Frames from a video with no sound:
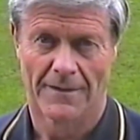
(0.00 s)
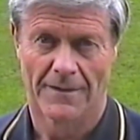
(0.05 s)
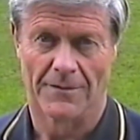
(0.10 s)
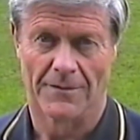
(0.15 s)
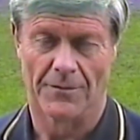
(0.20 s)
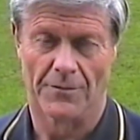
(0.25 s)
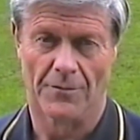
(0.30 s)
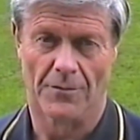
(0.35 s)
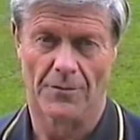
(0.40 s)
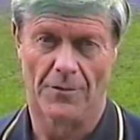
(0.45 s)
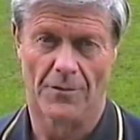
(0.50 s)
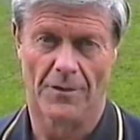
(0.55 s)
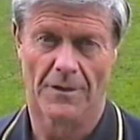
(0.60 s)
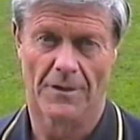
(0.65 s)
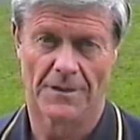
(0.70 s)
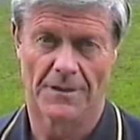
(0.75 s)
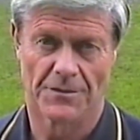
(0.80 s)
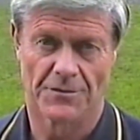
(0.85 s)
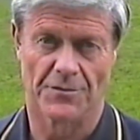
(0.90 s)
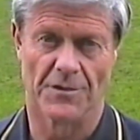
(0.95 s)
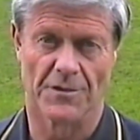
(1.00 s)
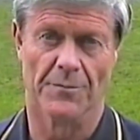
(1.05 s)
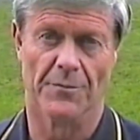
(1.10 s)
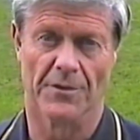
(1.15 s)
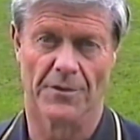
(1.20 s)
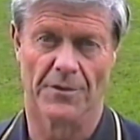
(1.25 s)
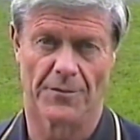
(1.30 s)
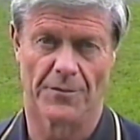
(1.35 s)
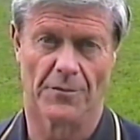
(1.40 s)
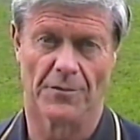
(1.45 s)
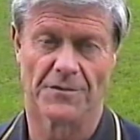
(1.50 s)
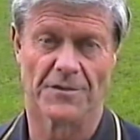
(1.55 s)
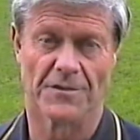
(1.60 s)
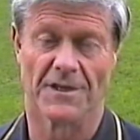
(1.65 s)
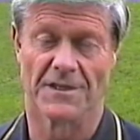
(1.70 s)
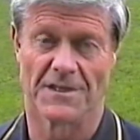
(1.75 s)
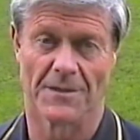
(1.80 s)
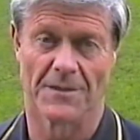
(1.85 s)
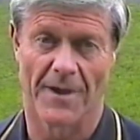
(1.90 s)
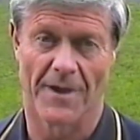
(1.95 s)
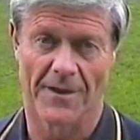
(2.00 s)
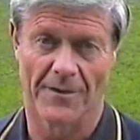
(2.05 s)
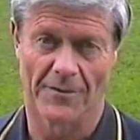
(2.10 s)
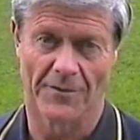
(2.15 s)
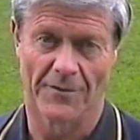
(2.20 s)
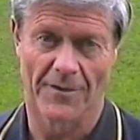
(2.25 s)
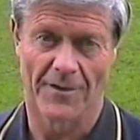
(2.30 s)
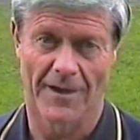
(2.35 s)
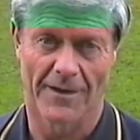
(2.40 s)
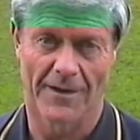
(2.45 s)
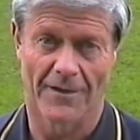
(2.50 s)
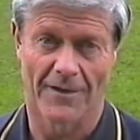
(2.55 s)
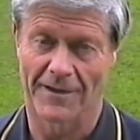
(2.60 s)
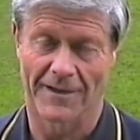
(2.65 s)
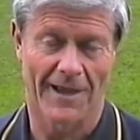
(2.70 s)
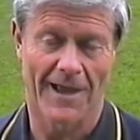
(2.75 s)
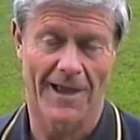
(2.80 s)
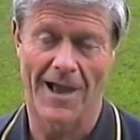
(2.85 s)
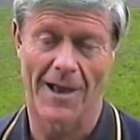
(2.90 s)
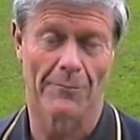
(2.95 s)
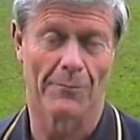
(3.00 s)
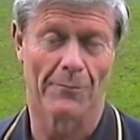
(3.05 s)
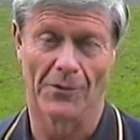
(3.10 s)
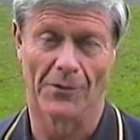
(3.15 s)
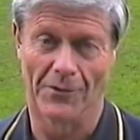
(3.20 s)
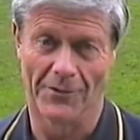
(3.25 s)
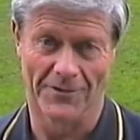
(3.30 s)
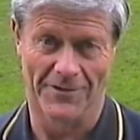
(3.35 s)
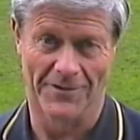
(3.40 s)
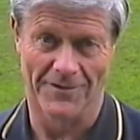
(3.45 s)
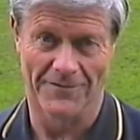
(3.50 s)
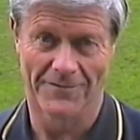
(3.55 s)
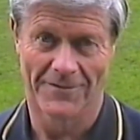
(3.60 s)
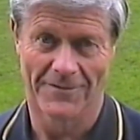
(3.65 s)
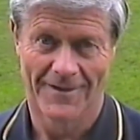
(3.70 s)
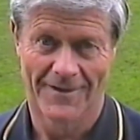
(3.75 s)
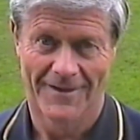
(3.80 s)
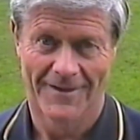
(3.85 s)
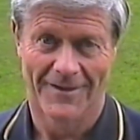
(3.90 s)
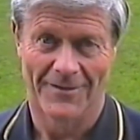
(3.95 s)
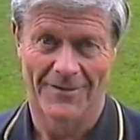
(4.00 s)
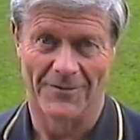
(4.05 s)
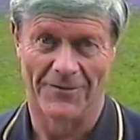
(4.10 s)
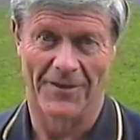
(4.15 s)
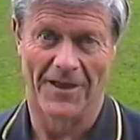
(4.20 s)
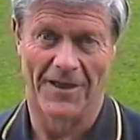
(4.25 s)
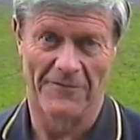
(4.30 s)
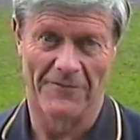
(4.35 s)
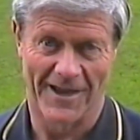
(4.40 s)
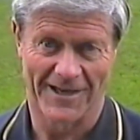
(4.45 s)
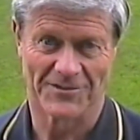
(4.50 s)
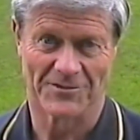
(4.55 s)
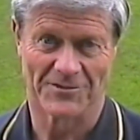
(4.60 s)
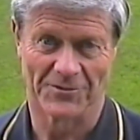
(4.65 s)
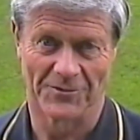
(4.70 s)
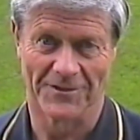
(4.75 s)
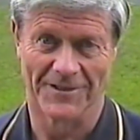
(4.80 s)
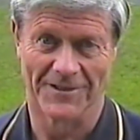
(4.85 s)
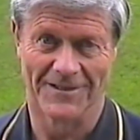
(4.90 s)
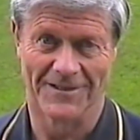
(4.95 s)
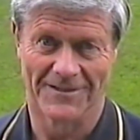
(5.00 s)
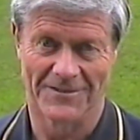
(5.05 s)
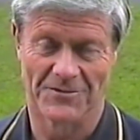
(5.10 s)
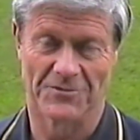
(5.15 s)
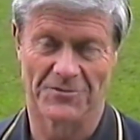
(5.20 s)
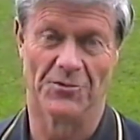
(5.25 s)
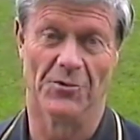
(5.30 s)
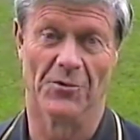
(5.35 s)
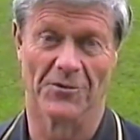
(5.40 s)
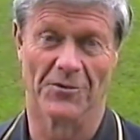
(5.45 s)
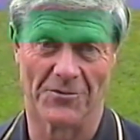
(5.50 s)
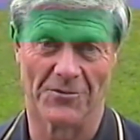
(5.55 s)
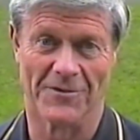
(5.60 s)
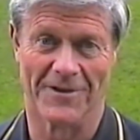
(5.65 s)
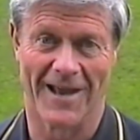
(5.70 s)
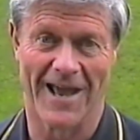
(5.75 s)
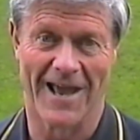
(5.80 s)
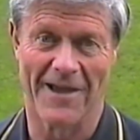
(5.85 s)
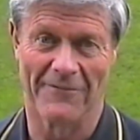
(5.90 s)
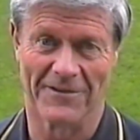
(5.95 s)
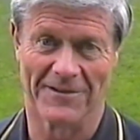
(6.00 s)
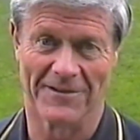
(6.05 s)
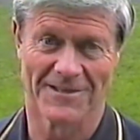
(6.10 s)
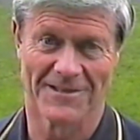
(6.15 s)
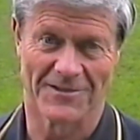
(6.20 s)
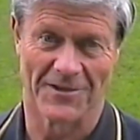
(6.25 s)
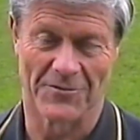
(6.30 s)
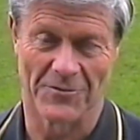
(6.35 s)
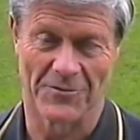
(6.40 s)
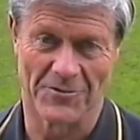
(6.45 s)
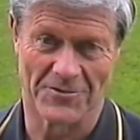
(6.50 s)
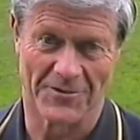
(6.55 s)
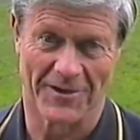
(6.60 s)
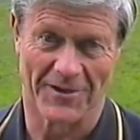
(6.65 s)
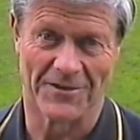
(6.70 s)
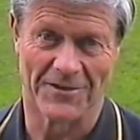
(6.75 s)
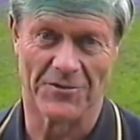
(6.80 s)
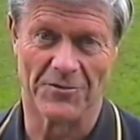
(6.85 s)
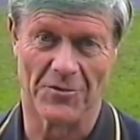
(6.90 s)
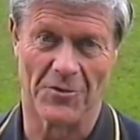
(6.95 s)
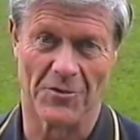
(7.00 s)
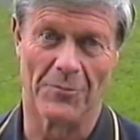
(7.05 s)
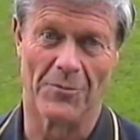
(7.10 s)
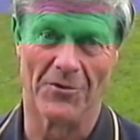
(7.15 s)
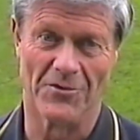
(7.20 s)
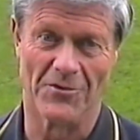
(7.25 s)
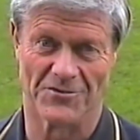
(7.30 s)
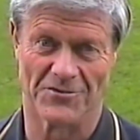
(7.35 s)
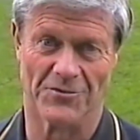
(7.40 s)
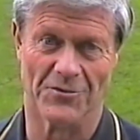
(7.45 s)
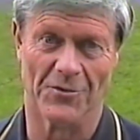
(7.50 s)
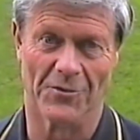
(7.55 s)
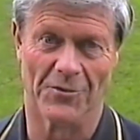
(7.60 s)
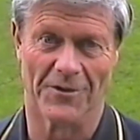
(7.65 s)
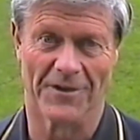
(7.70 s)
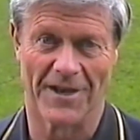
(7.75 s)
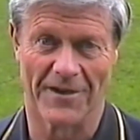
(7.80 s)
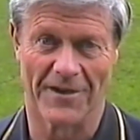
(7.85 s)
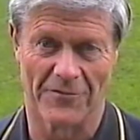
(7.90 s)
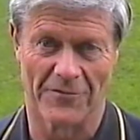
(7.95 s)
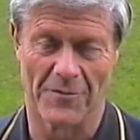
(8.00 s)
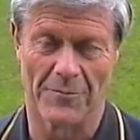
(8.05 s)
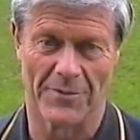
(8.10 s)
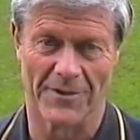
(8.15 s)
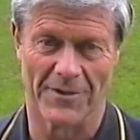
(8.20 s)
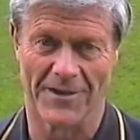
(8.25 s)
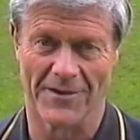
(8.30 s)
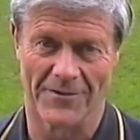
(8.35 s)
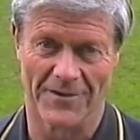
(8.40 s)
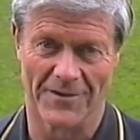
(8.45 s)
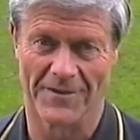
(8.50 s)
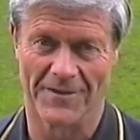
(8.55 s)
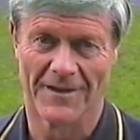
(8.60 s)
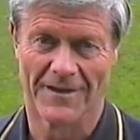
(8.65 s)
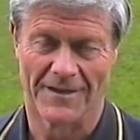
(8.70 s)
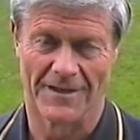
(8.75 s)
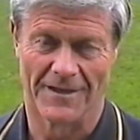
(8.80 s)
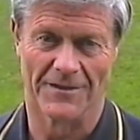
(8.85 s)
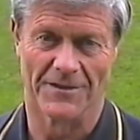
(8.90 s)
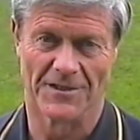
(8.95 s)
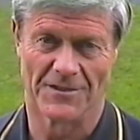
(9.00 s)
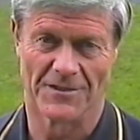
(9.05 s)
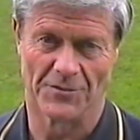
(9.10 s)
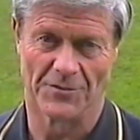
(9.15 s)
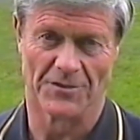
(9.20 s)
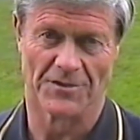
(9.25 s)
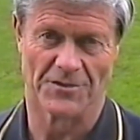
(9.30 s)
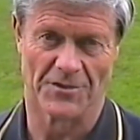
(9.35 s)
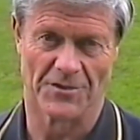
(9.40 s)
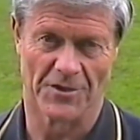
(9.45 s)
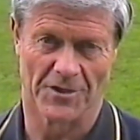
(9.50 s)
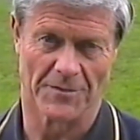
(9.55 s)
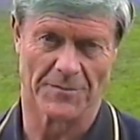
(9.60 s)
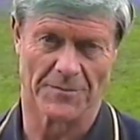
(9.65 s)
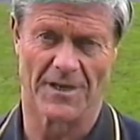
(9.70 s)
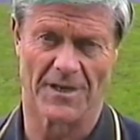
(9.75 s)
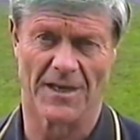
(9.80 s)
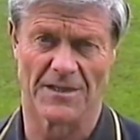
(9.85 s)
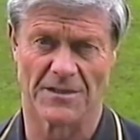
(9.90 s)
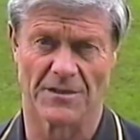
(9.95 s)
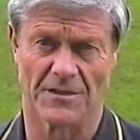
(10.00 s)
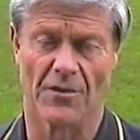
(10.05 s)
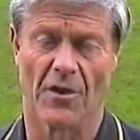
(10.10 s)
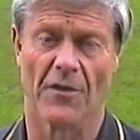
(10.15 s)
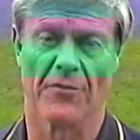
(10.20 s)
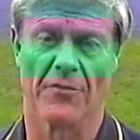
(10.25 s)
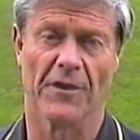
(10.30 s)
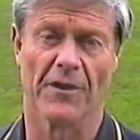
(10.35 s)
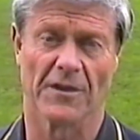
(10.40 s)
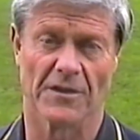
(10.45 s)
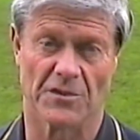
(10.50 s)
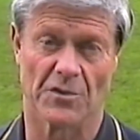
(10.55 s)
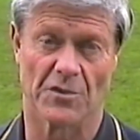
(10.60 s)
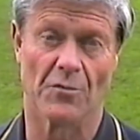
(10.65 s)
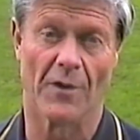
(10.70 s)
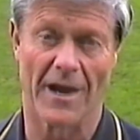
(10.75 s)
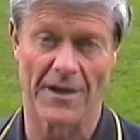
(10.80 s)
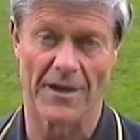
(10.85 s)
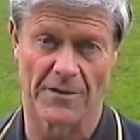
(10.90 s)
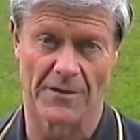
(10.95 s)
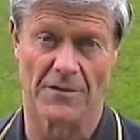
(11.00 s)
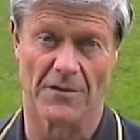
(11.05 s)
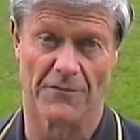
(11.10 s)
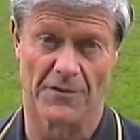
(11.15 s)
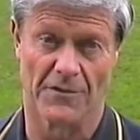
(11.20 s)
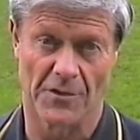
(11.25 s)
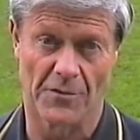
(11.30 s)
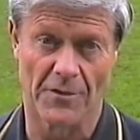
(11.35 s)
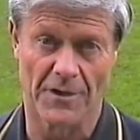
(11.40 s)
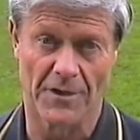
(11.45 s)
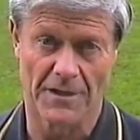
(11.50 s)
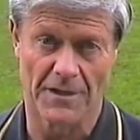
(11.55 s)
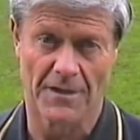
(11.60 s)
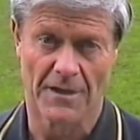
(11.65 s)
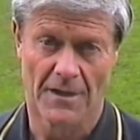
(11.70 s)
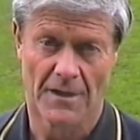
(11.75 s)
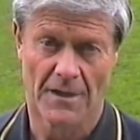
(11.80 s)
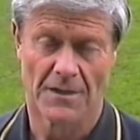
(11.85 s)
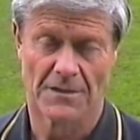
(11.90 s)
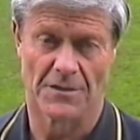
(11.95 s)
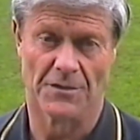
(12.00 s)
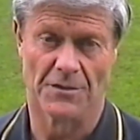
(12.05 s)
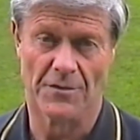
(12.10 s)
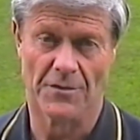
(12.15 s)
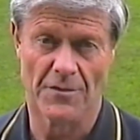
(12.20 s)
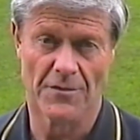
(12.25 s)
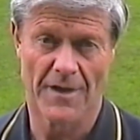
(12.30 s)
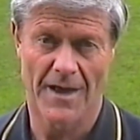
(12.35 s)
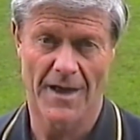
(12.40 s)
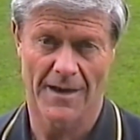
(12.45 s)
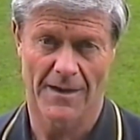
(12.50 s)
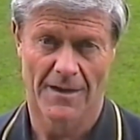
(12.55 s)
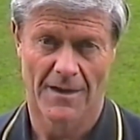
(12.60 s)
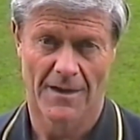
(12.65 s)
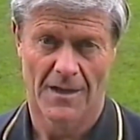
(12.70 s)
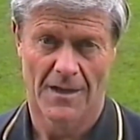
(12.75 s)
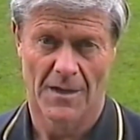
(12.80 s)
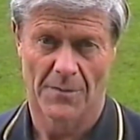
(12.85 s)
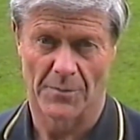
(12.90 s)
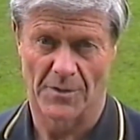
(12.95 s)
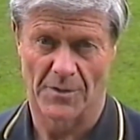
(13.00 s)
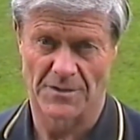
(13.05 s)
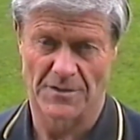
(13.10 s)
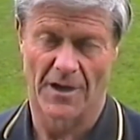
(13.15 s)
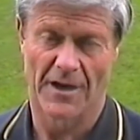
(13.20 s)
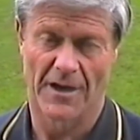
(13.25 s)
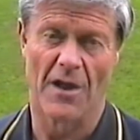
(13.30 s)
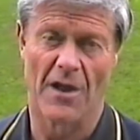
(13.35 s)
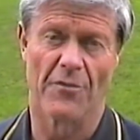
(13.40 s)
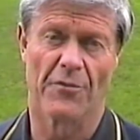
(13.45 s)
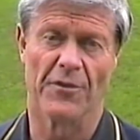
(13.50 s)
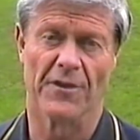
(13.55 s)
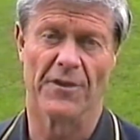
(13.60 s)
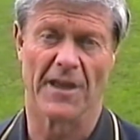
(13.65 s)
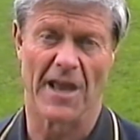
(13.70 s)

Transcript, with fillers: your tribute or testimonial night. I can't believe that they've actually talked you into having this. I thought you were going to do a bridge duel and never appear in, in this sort of circumstances. And I think it's great that you've agreed to do that because I don't think